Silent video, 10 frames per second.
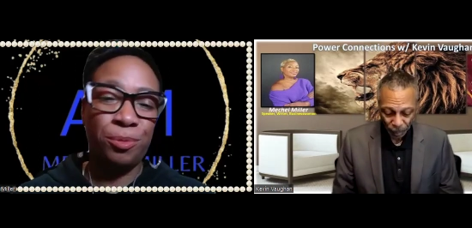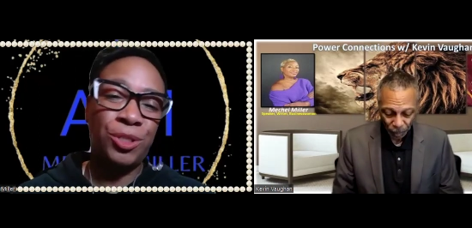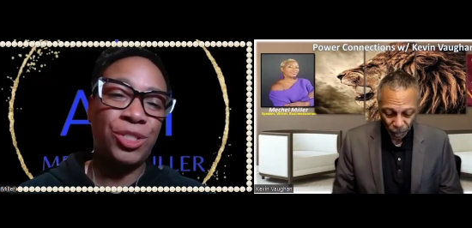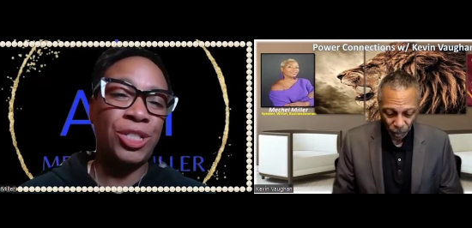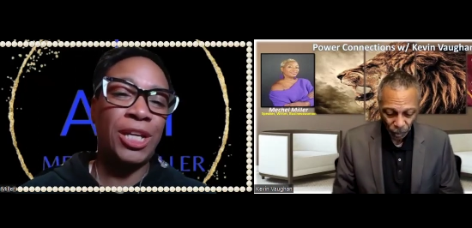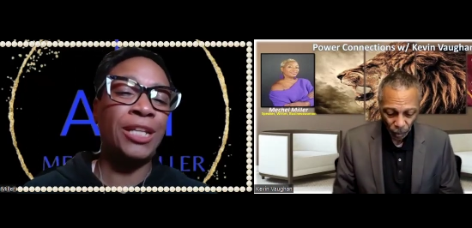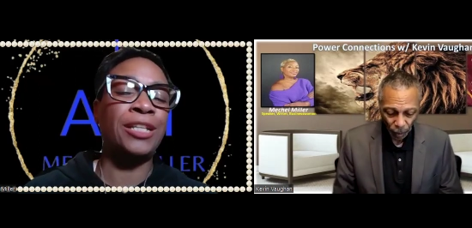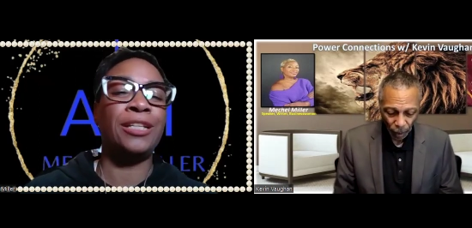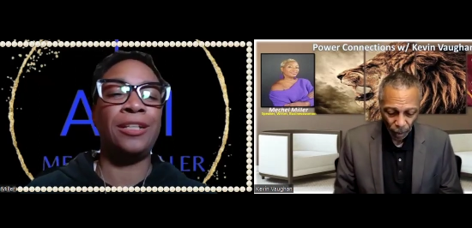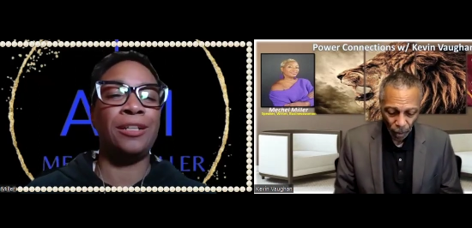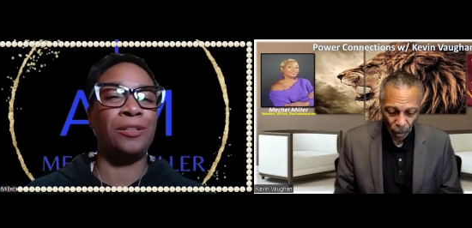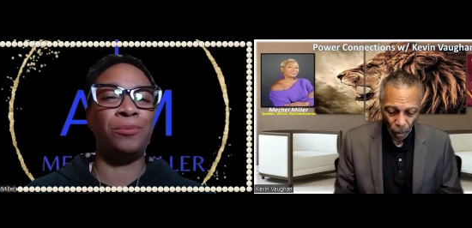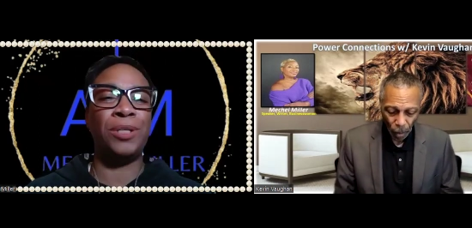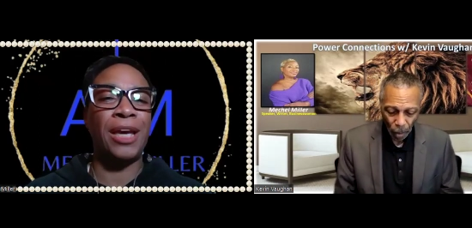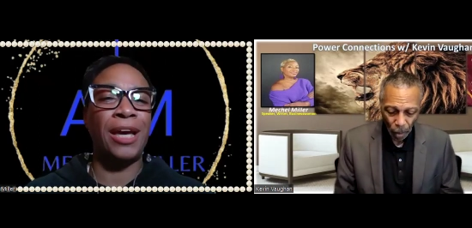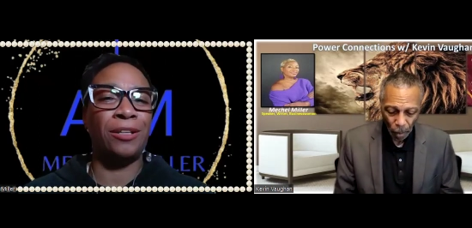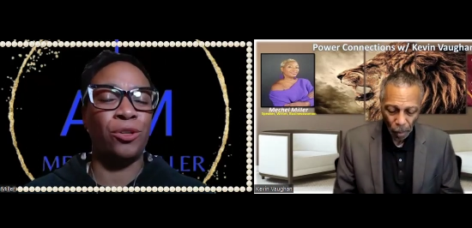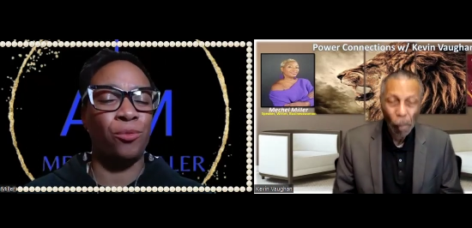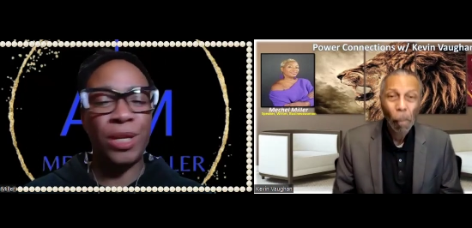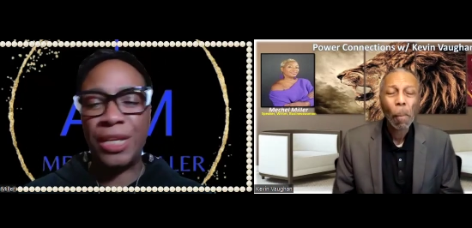Speaker 1: appreciate it. Uh, we had
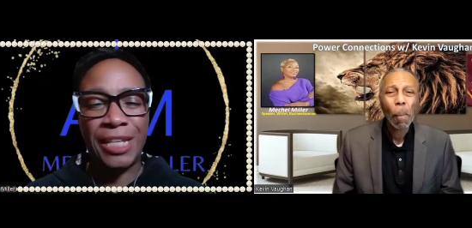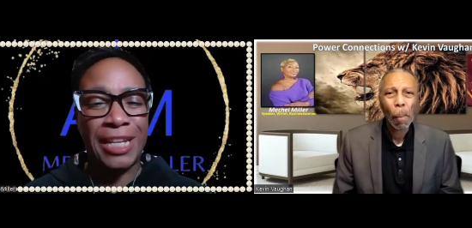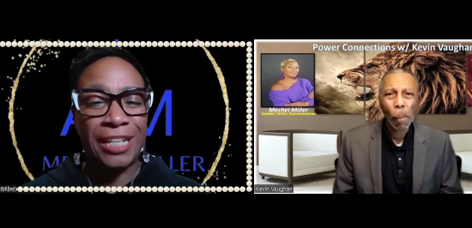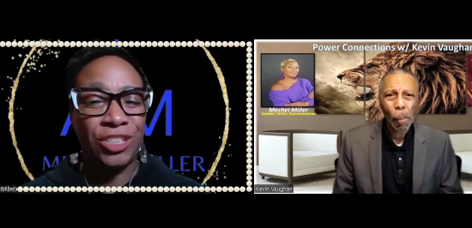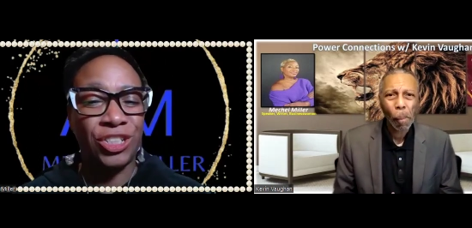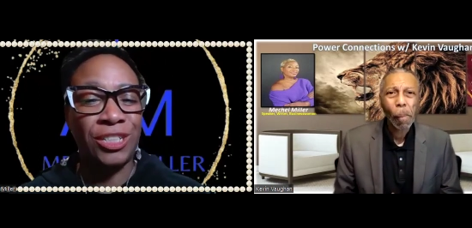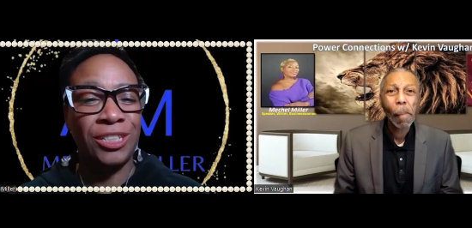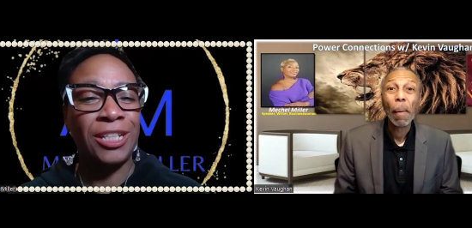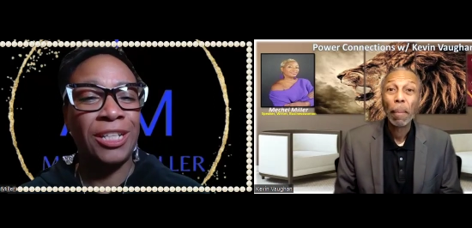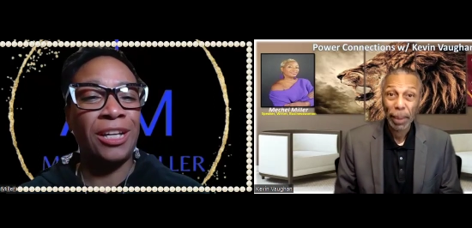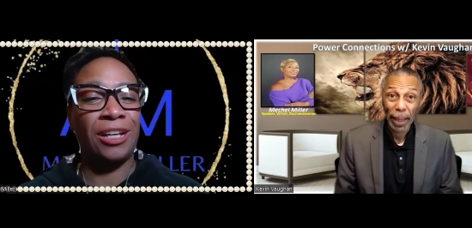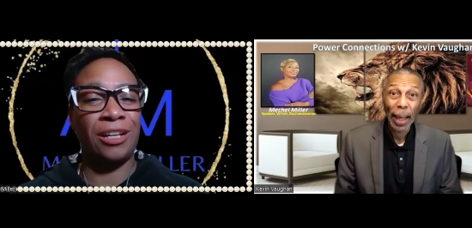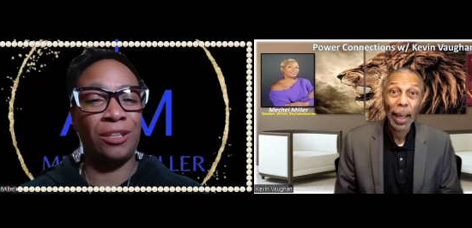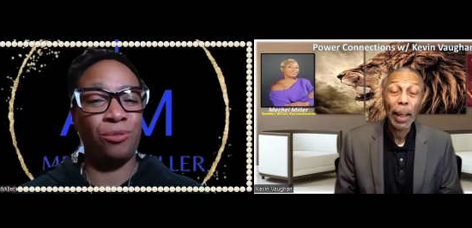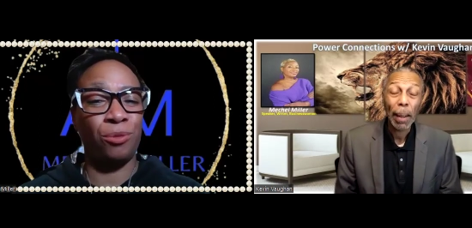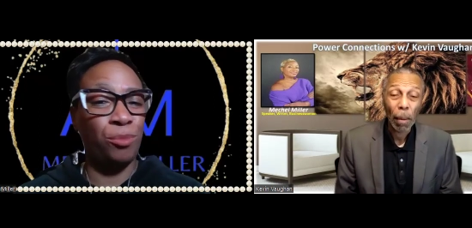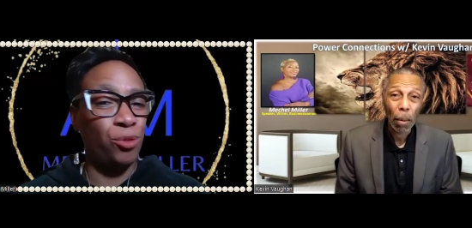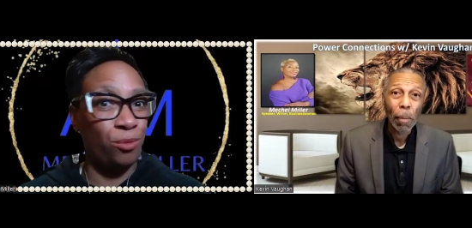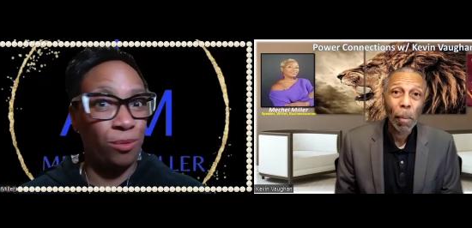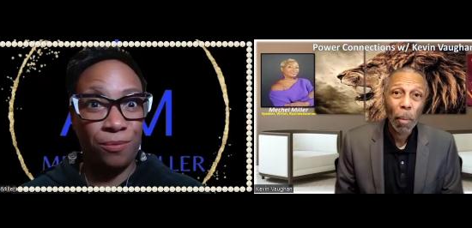a great connection uh, yeah. a
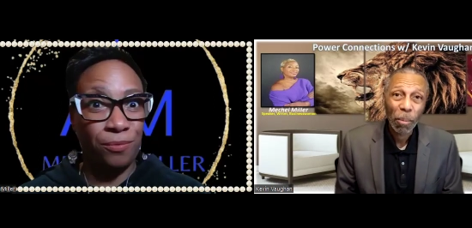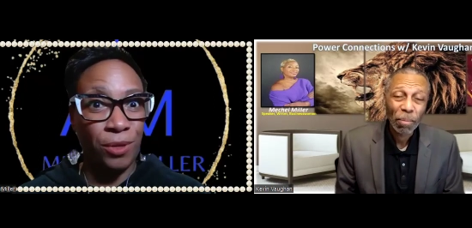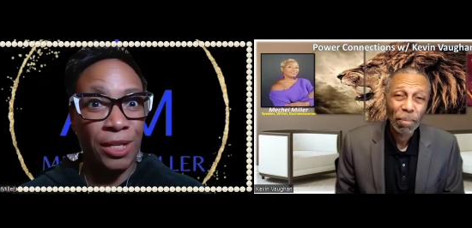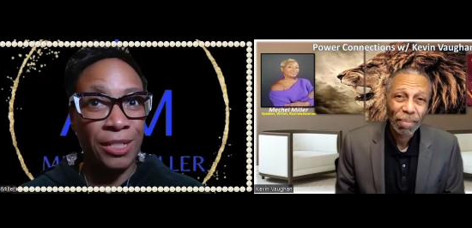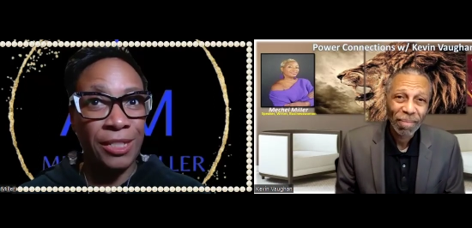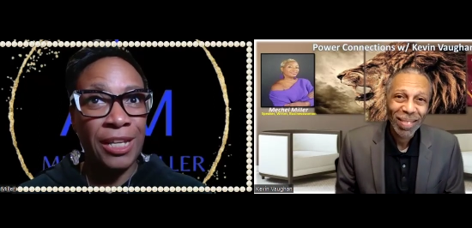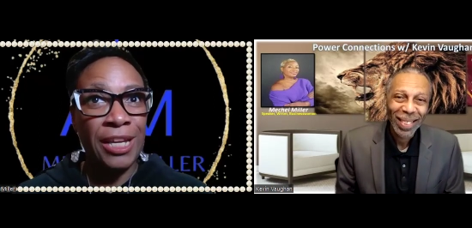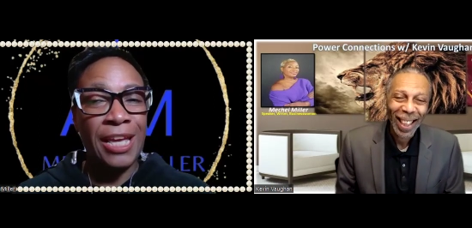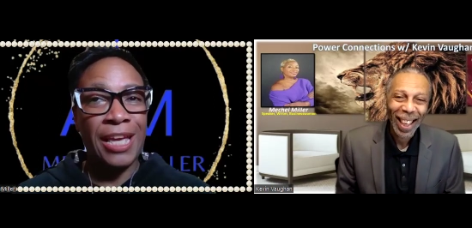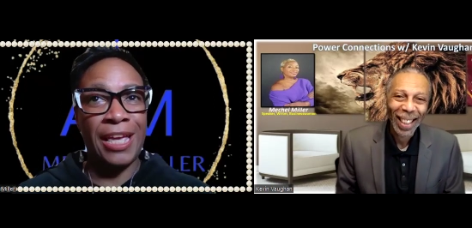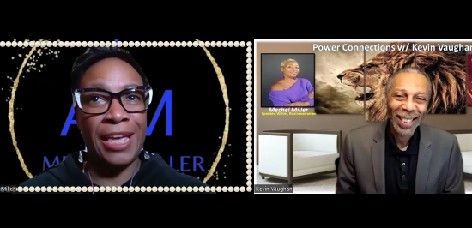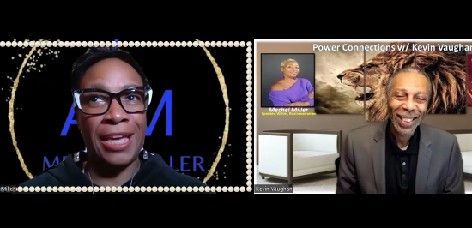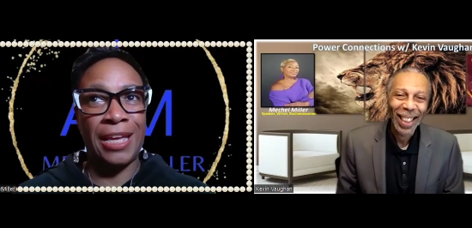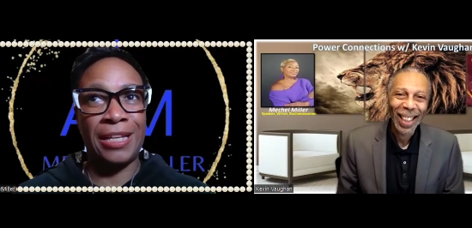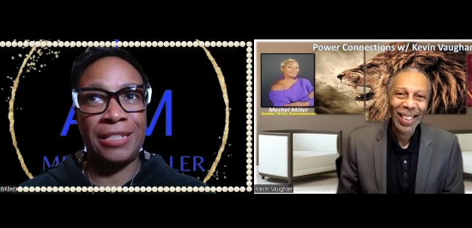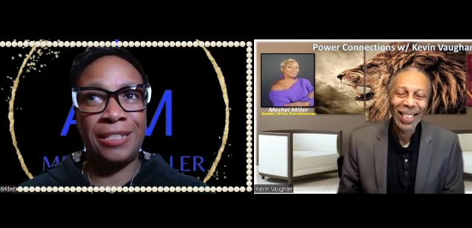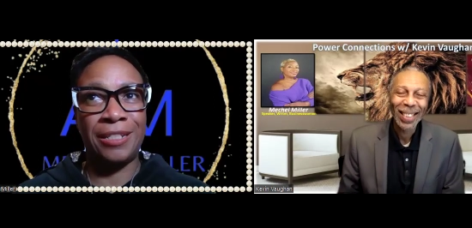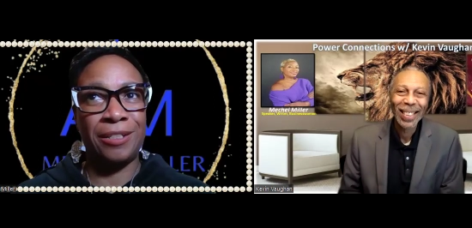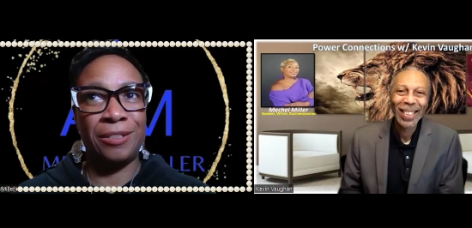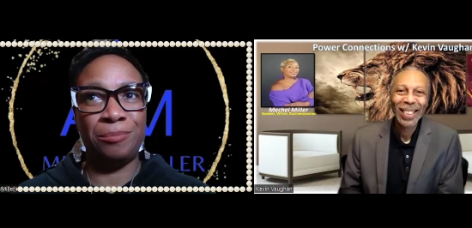mutual friend, yeah. and
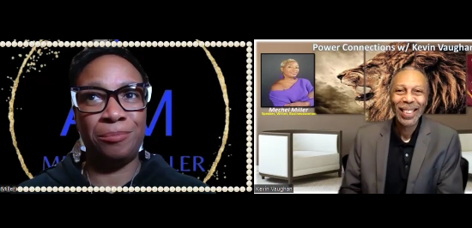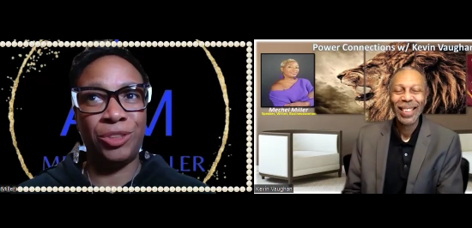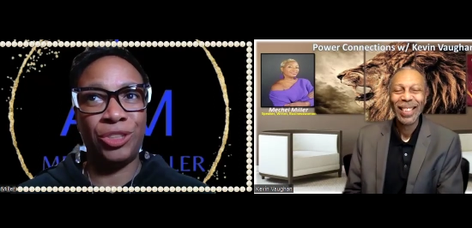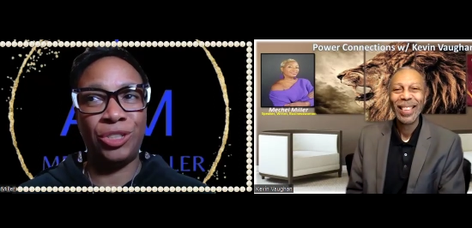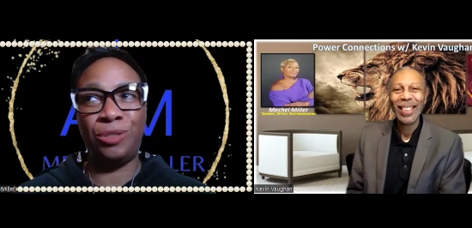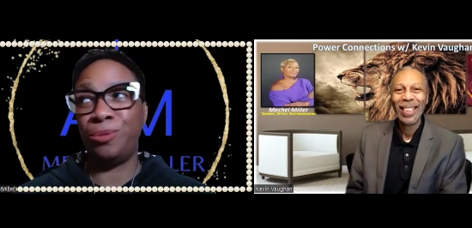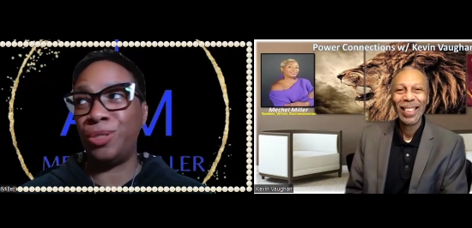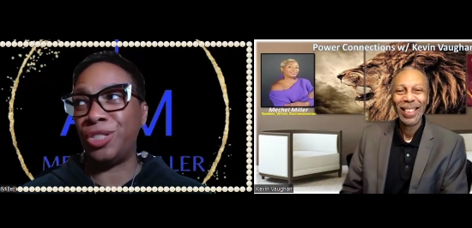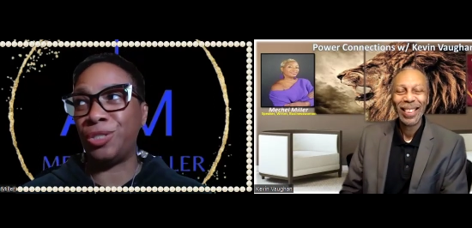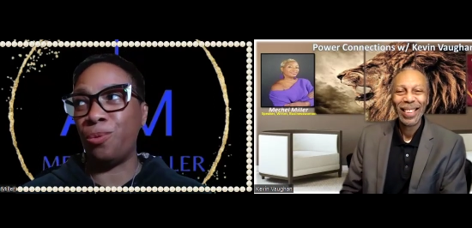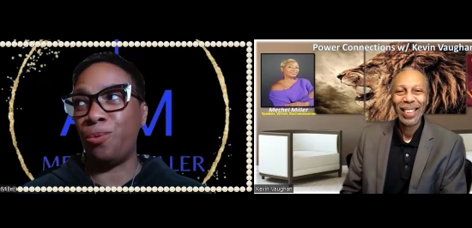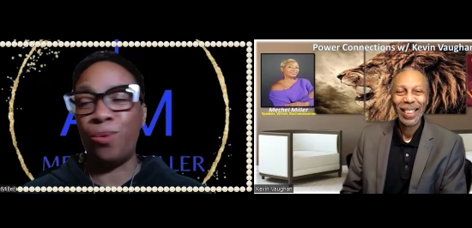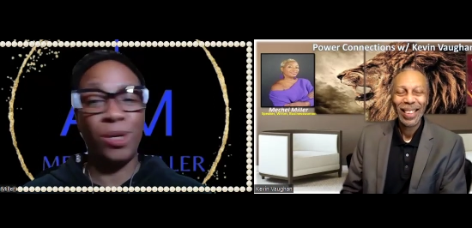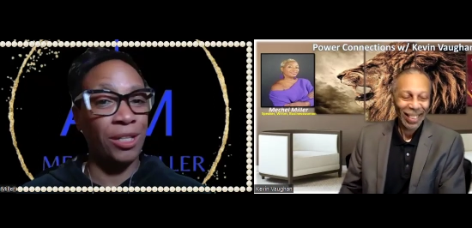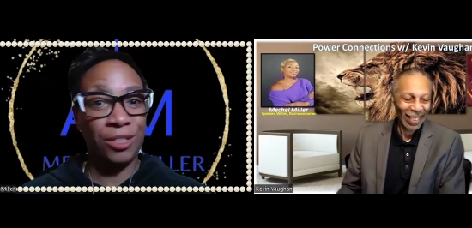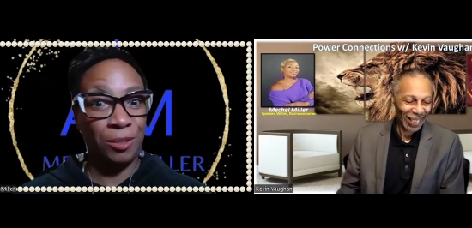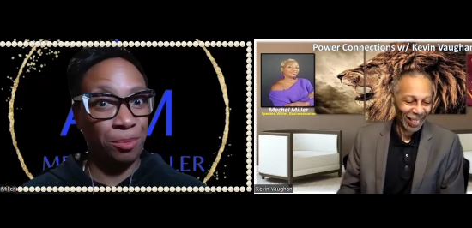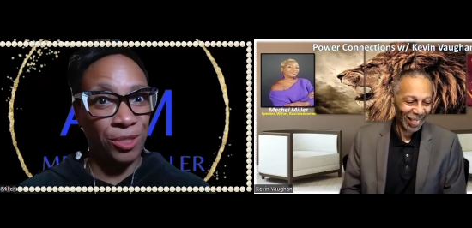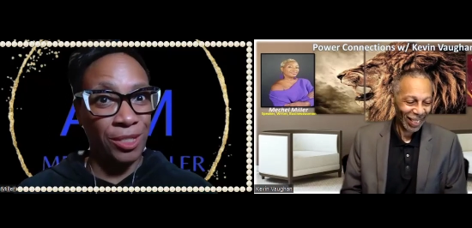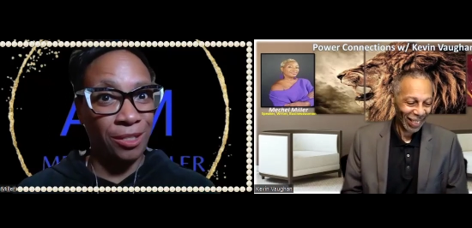um, she was
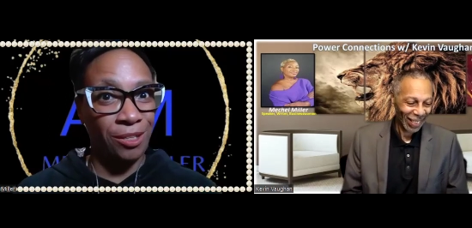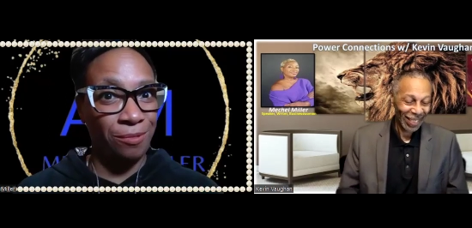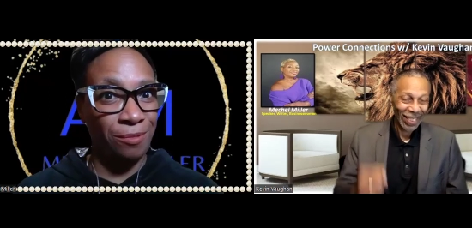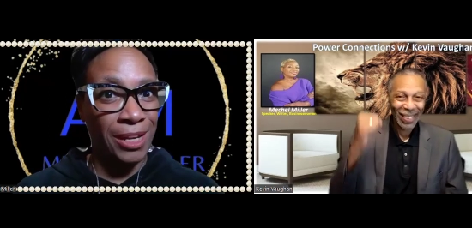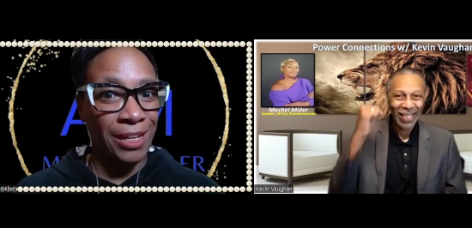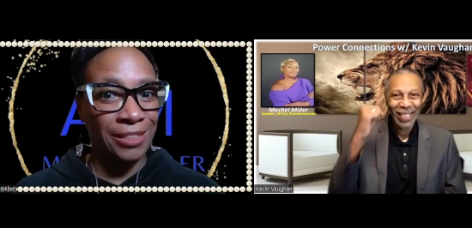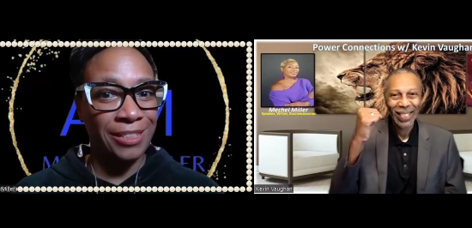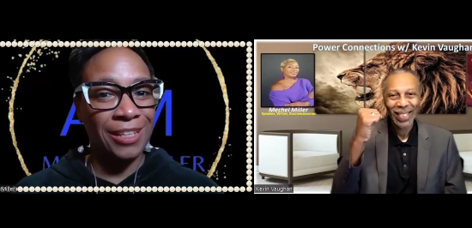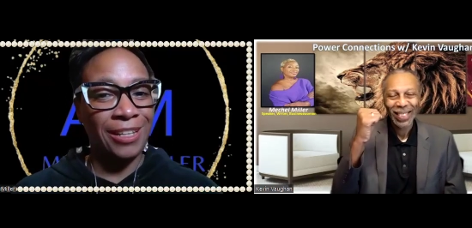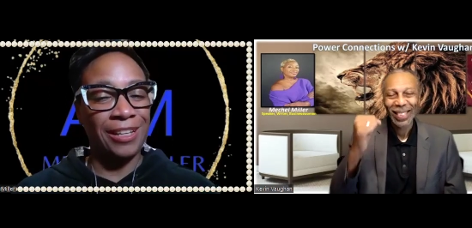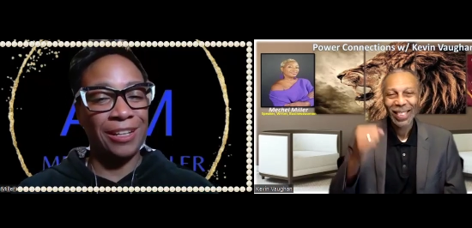100% correct.